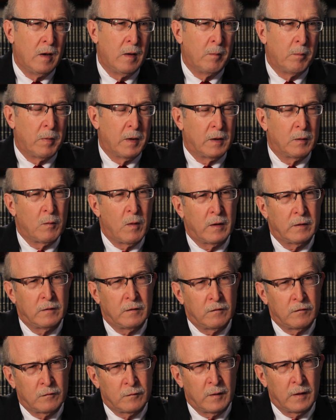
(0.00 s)
But I want to
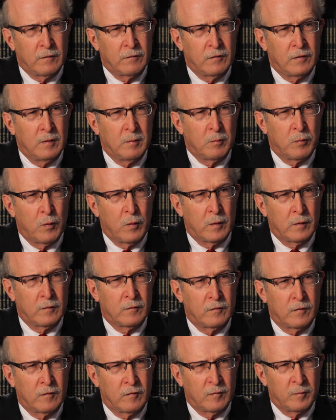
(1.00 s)
stress the
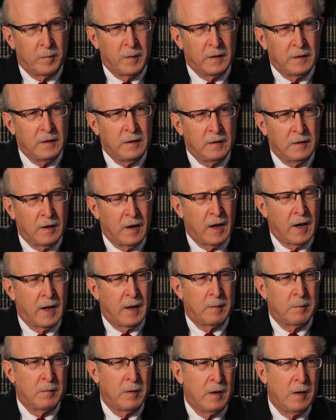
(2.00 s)
importance of spending
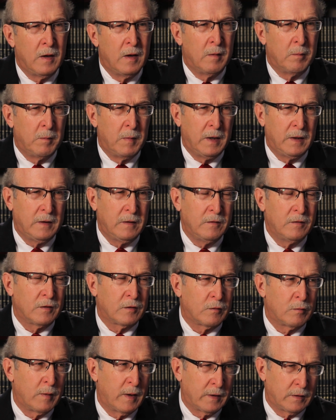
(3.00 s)
time making the
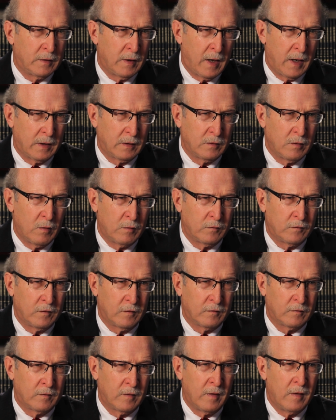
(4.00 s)
correct
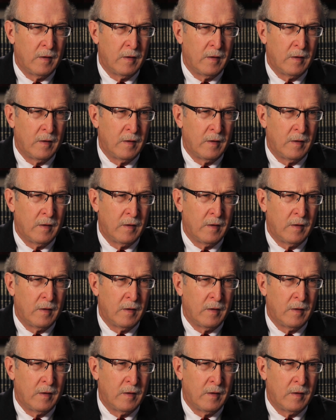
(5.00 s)
diagnosis.